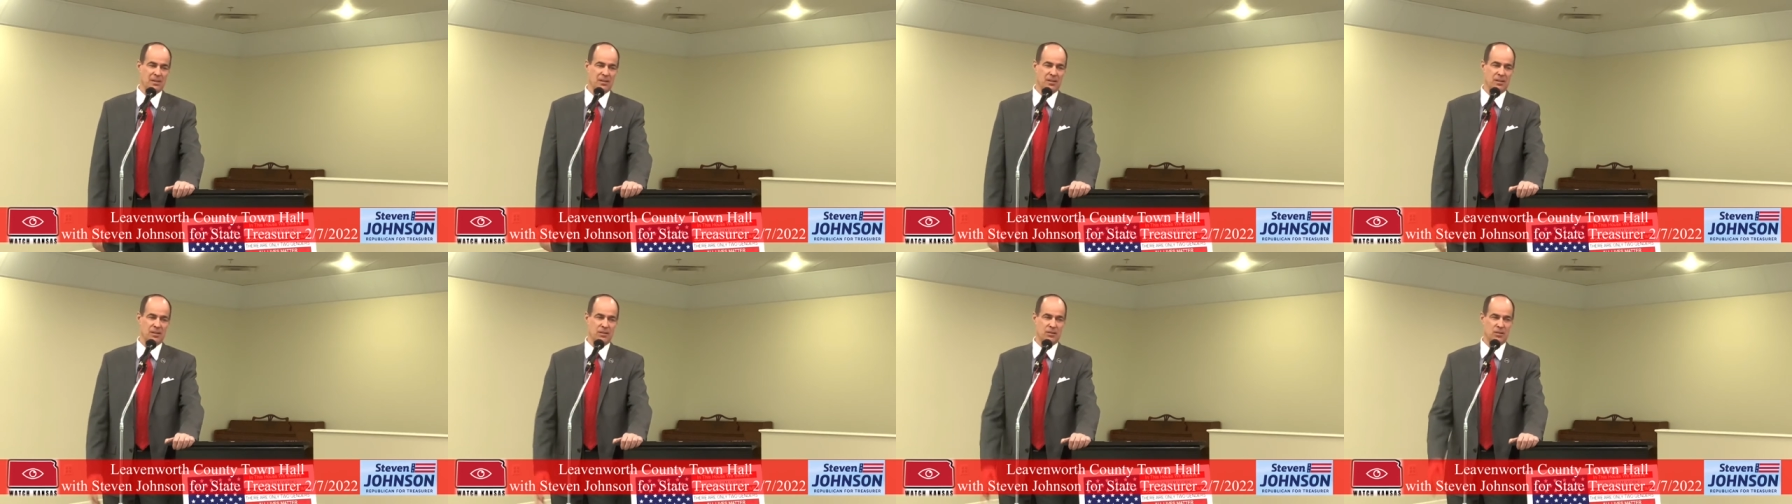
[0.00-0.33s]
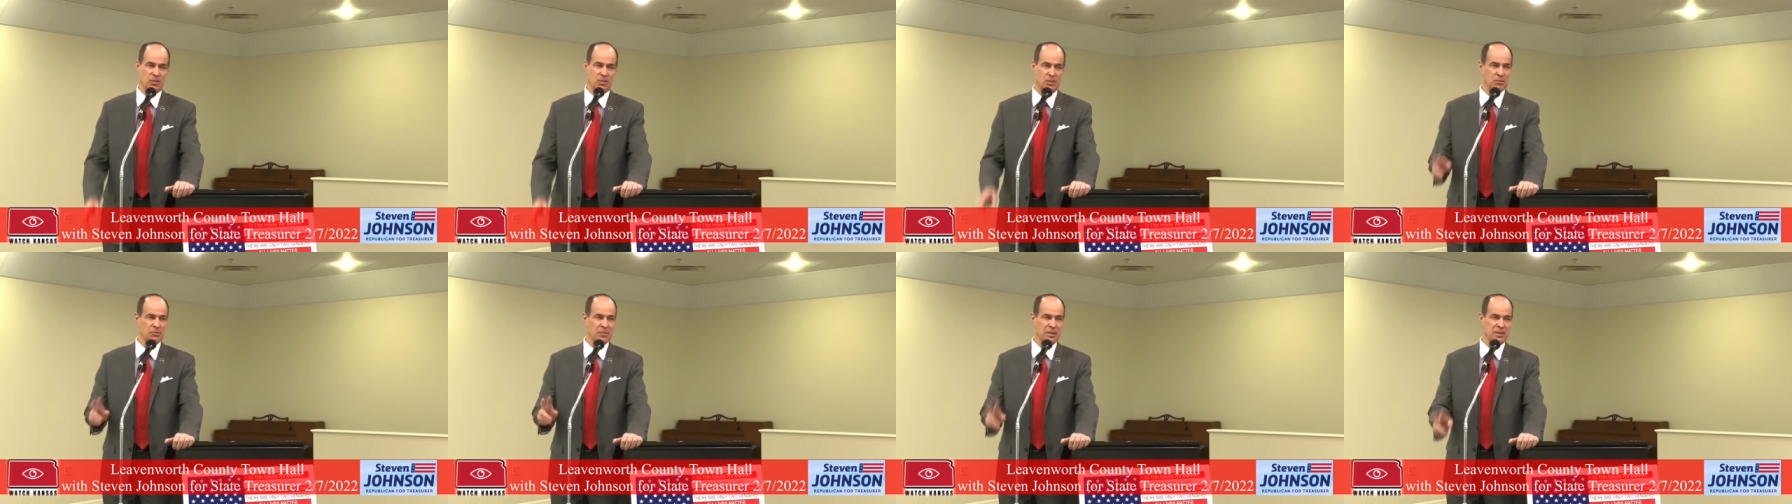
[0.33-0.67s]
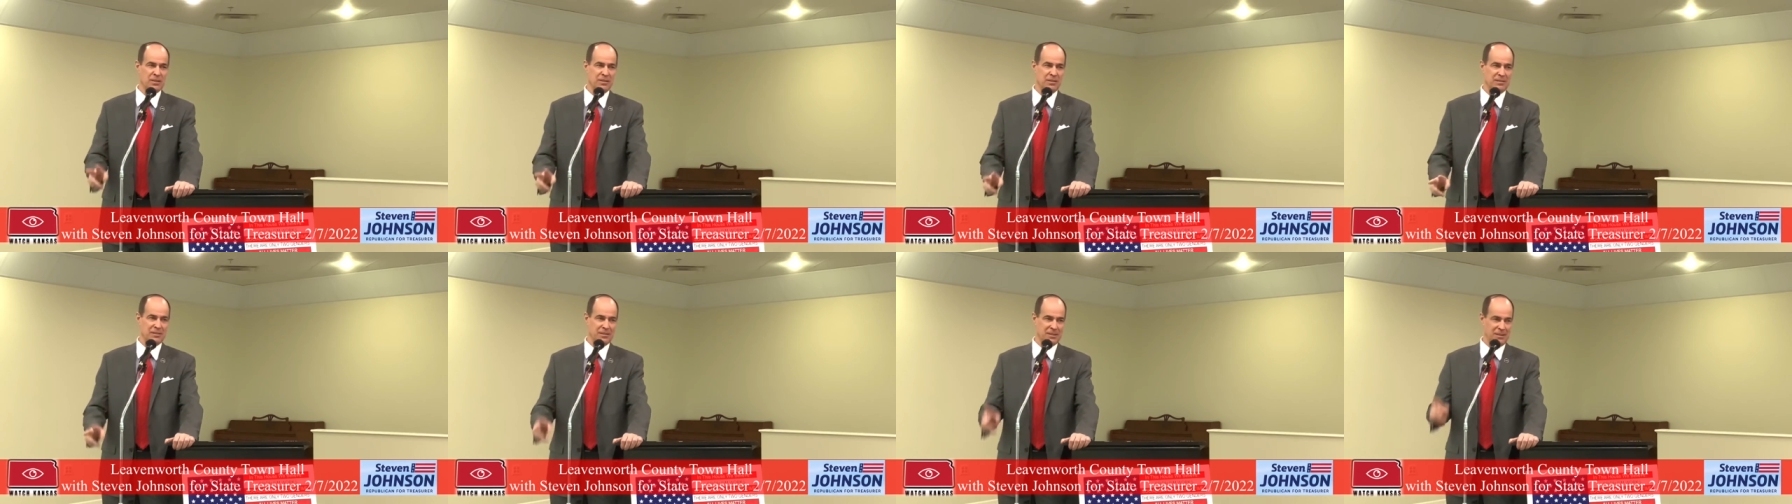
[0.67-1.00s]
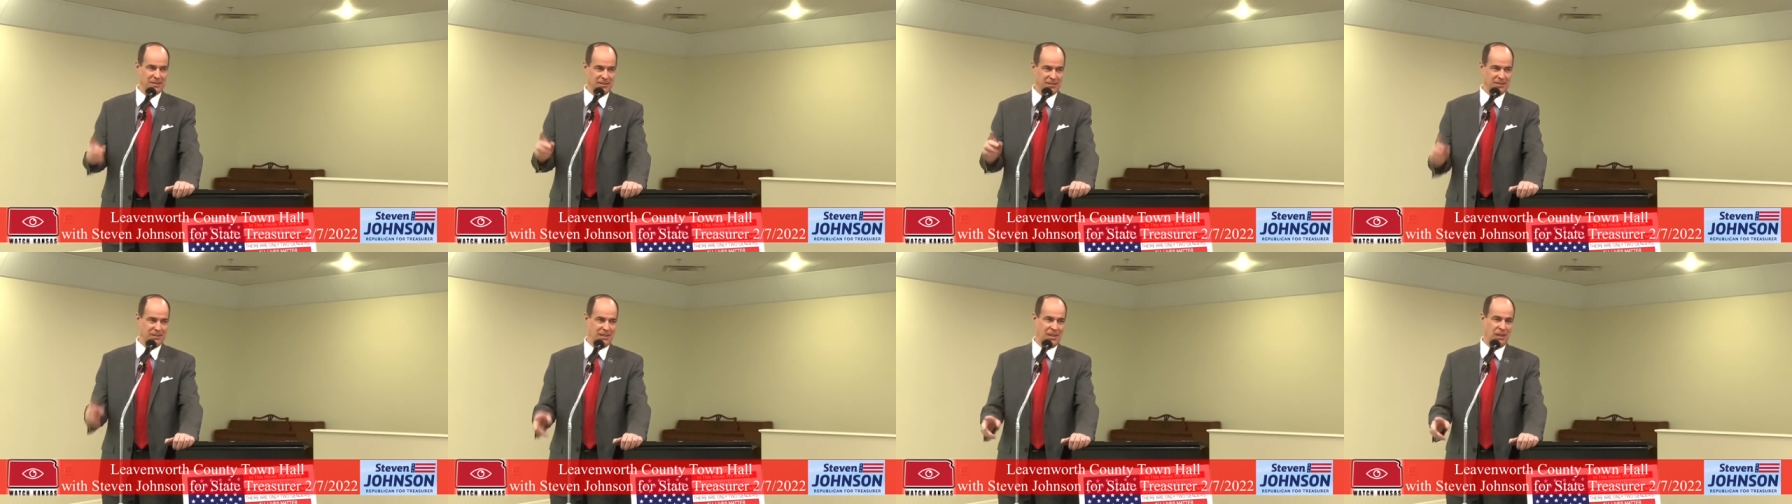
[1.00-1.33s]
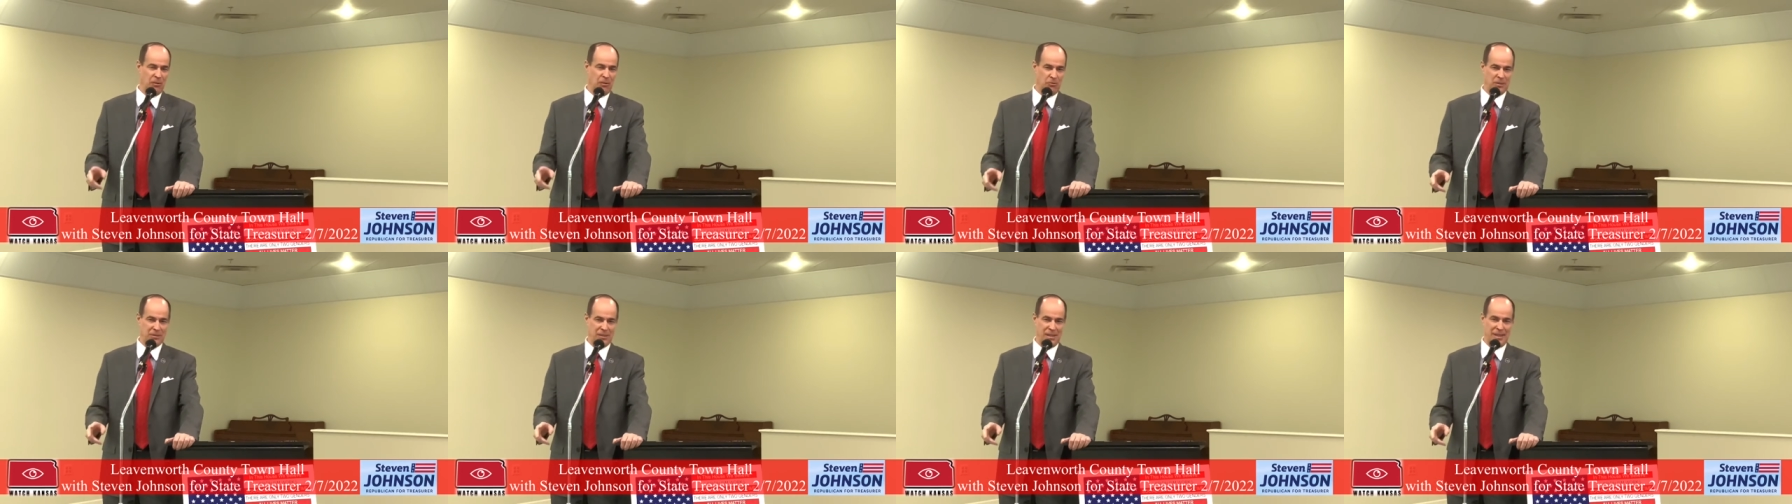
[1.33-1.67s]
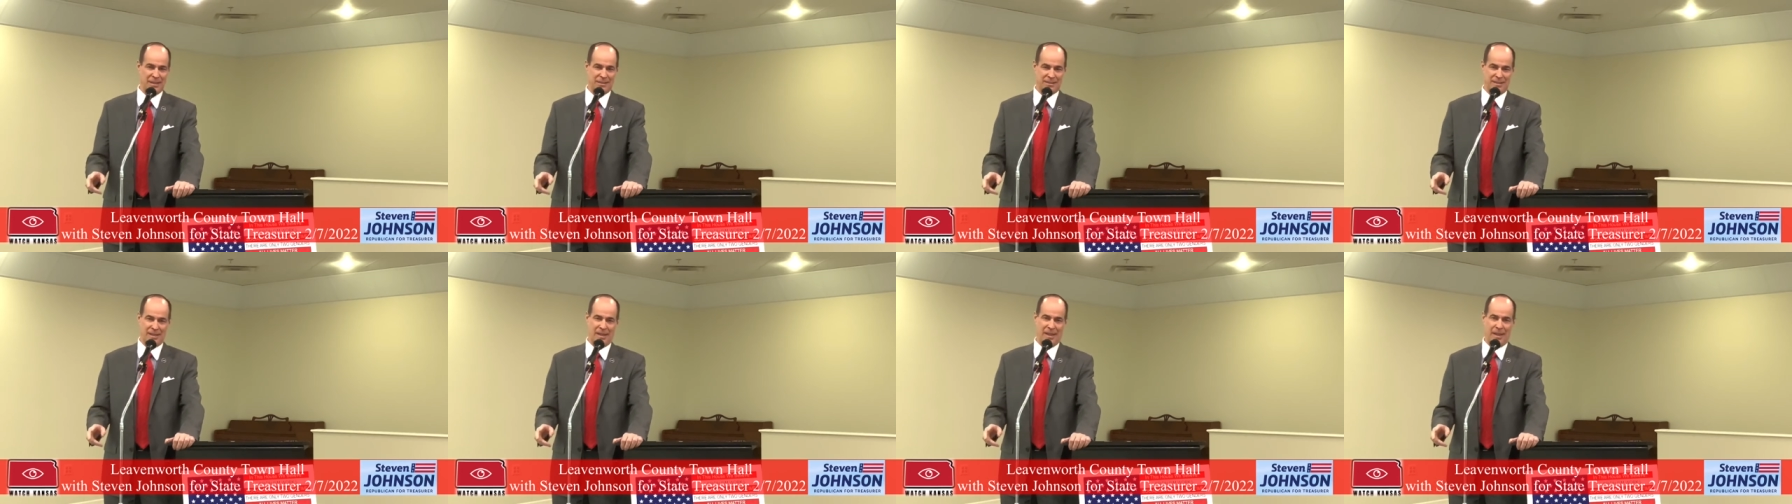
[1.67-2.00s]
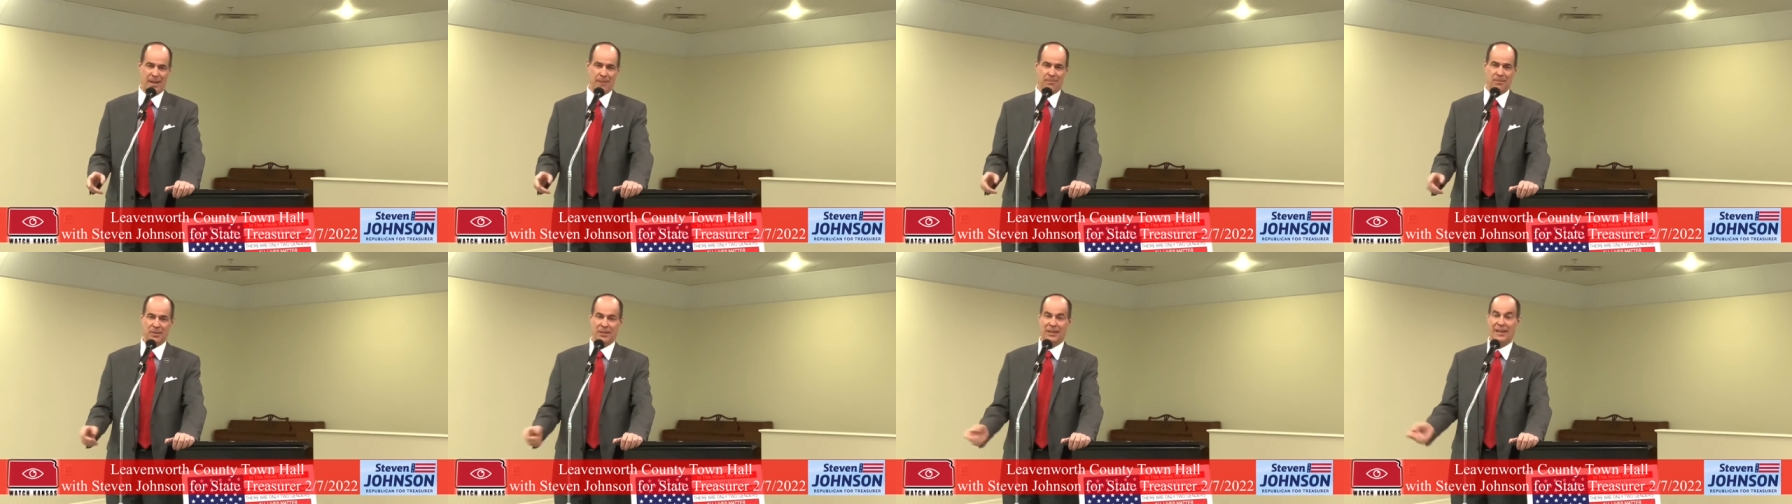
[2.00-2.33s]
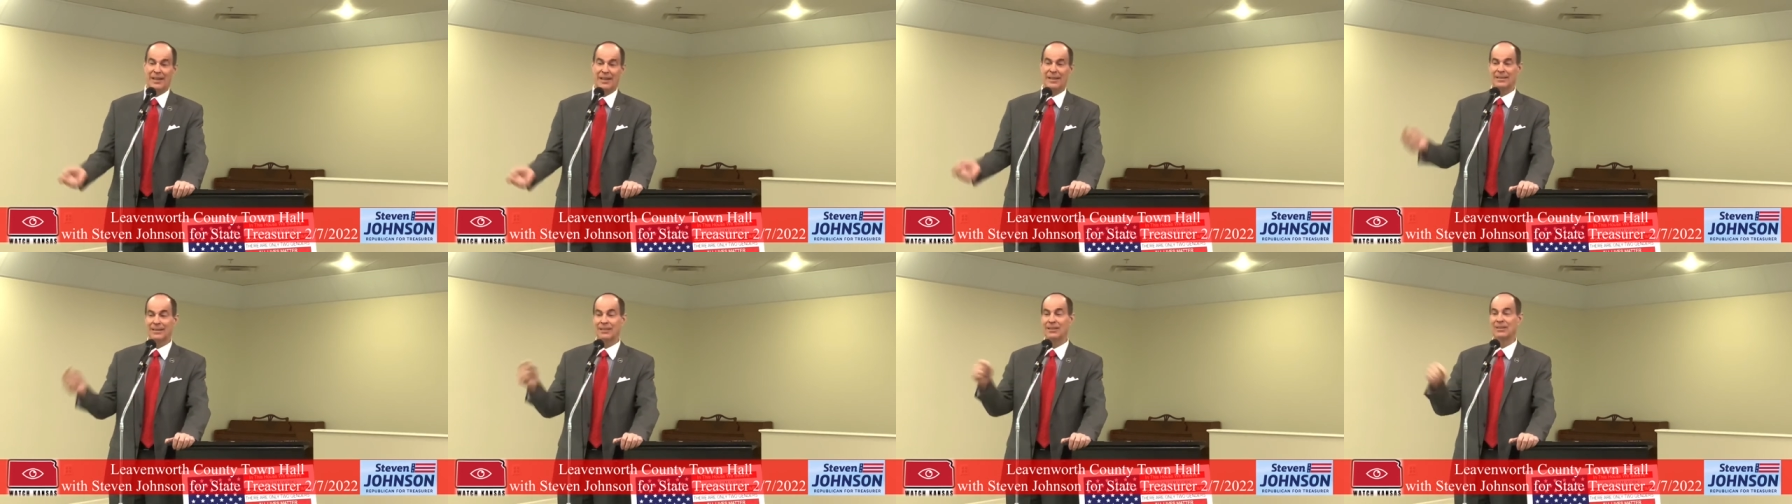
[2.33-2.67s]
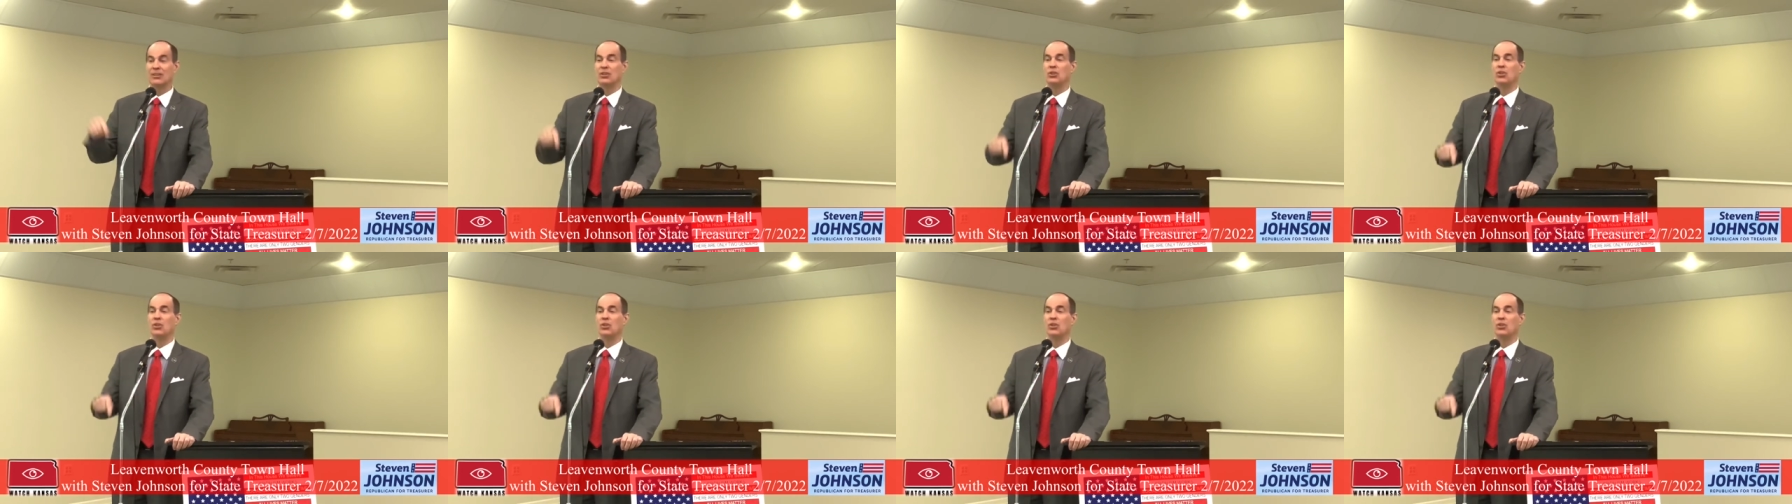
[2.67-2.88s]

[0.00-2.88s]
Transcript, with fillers: There are two reasons I did not want that to happen. I didn't